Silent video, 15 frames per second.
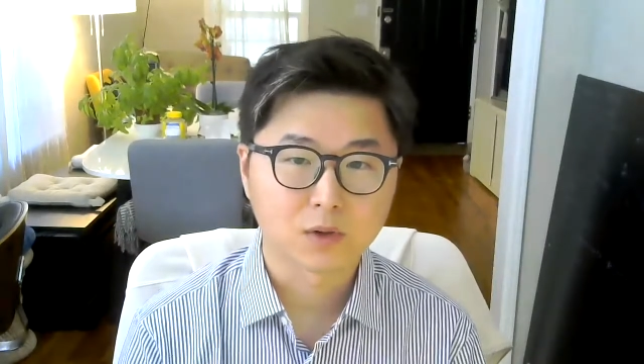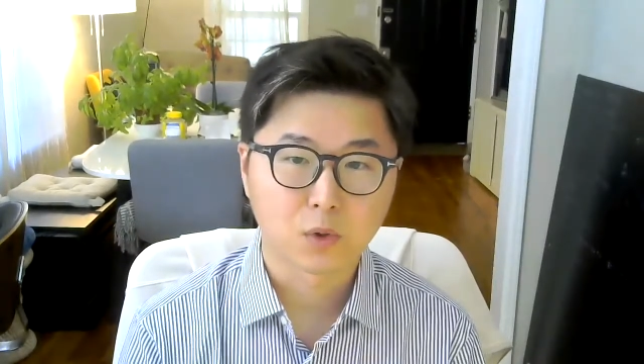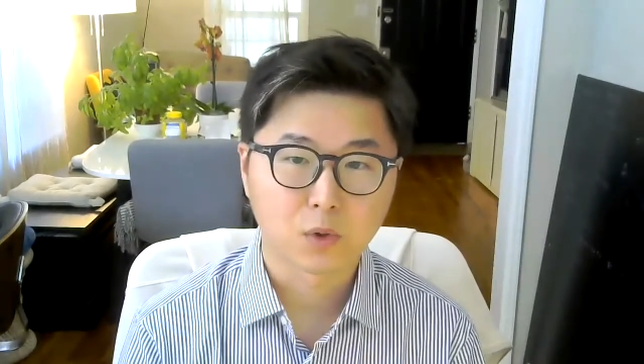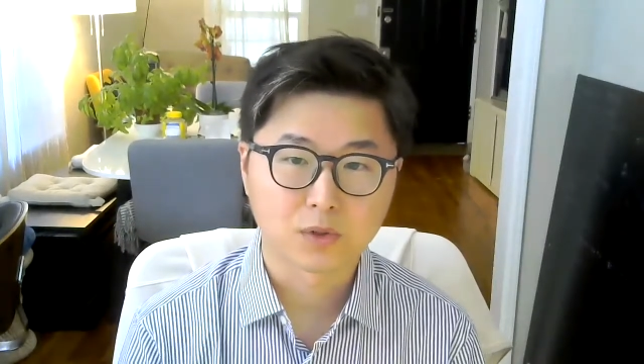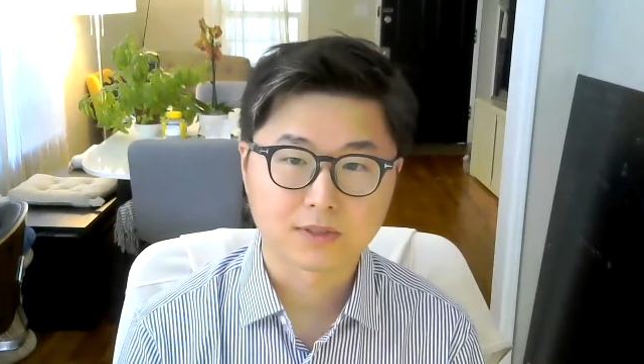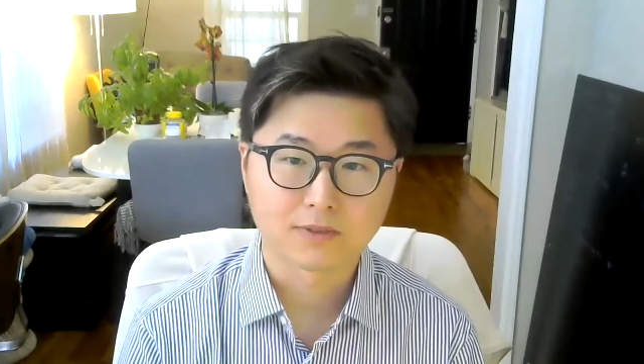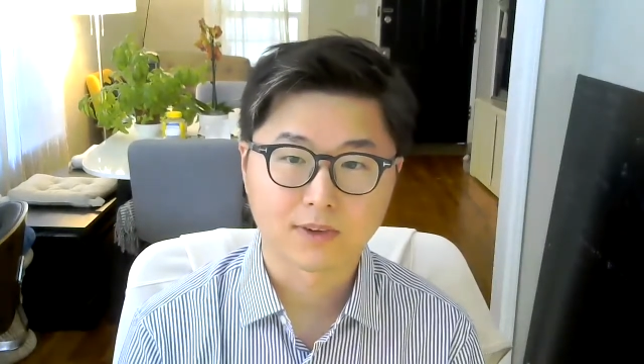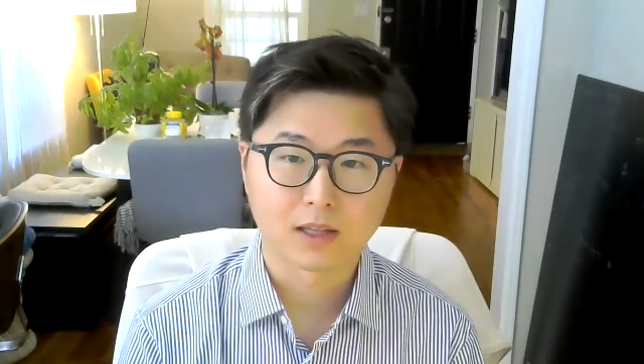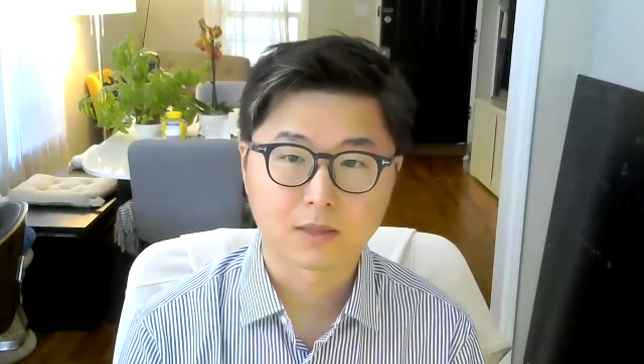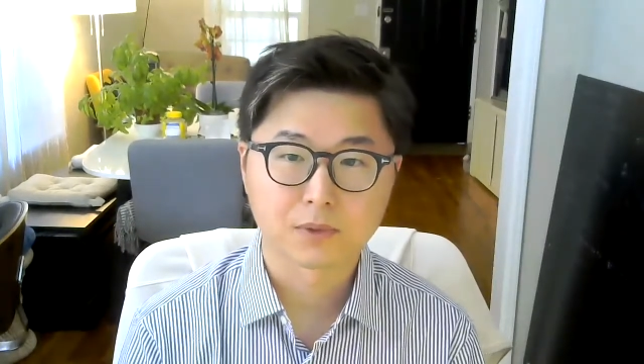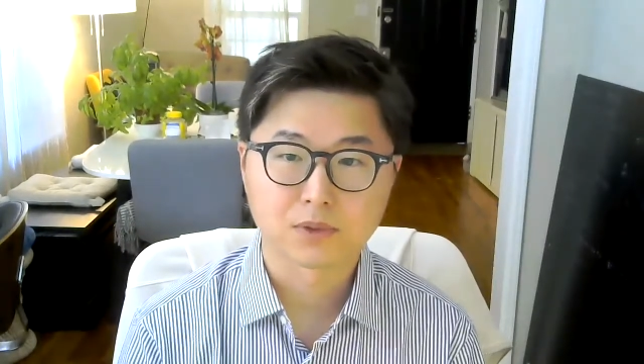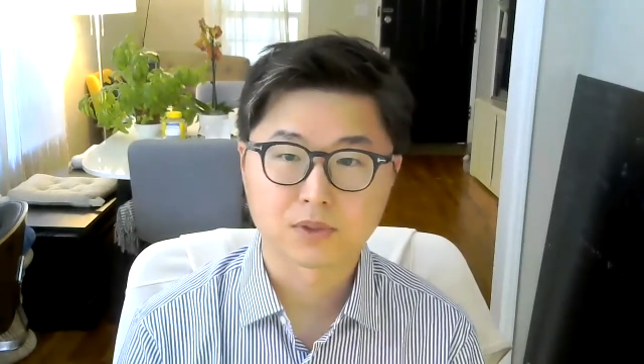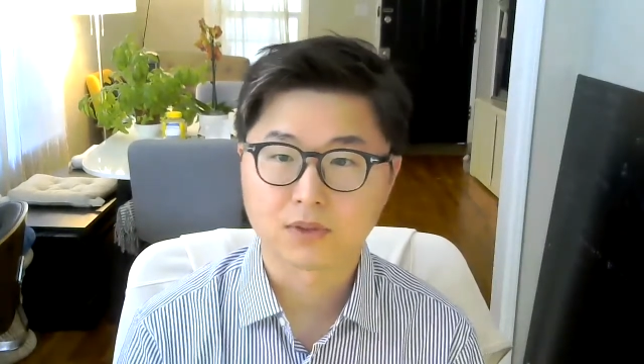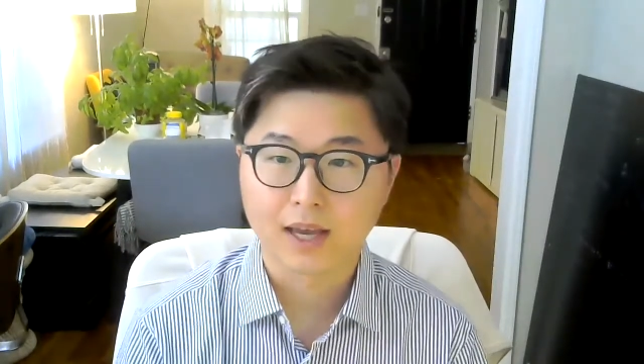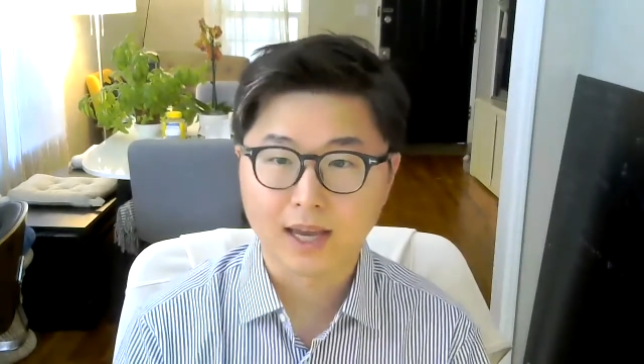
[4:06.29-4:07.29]
the course
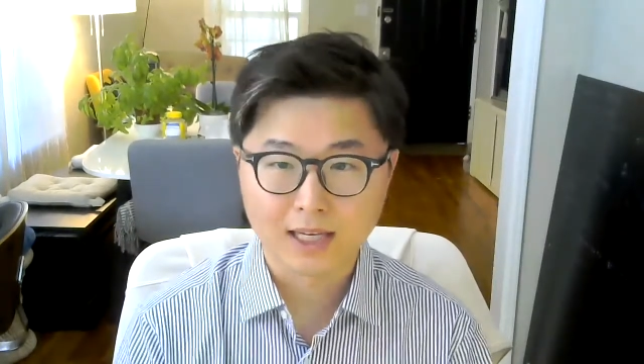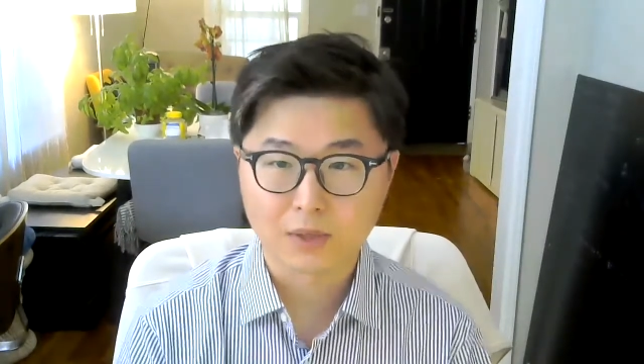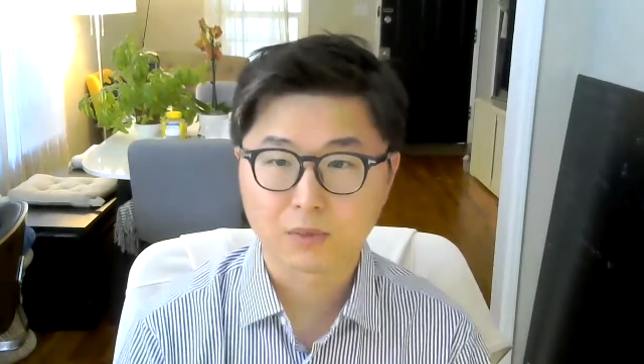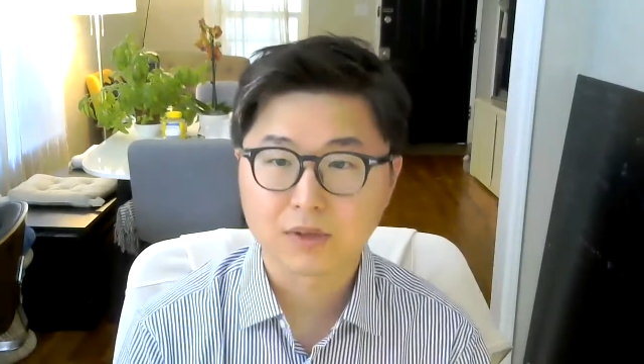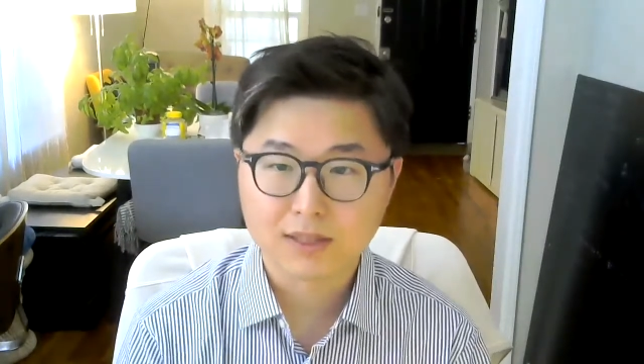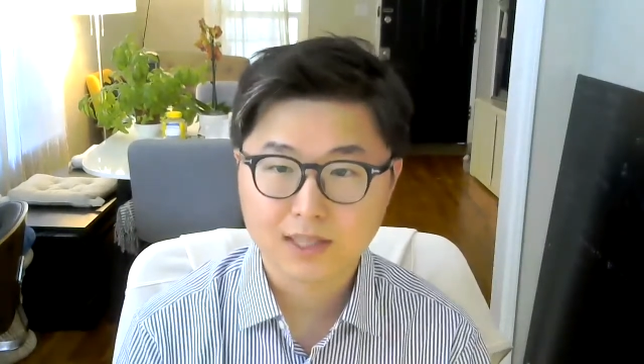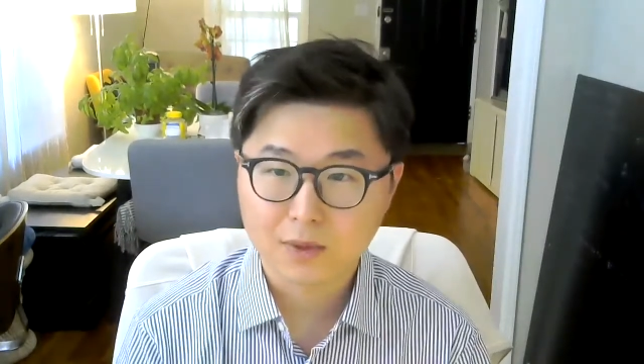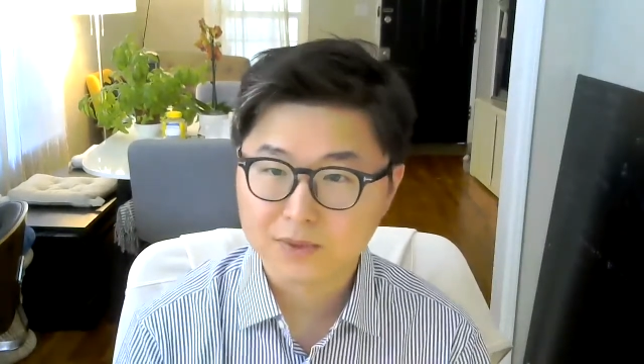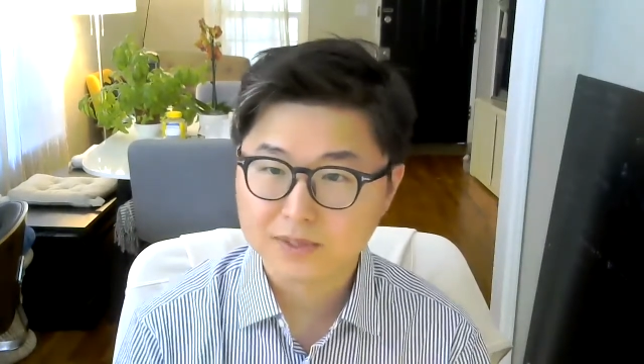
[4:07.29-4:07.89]
available to anyone that